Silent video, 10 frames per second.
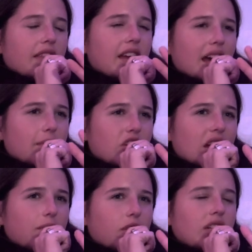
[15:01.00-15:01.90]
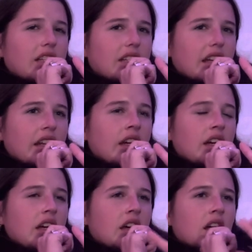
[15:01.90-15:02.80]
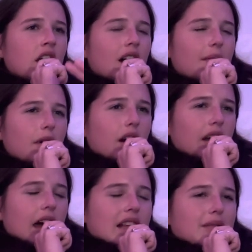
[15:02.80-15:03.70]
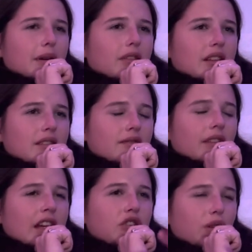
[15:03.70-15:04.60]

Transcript: I think Emma Chamberlain did a podcast about this of like,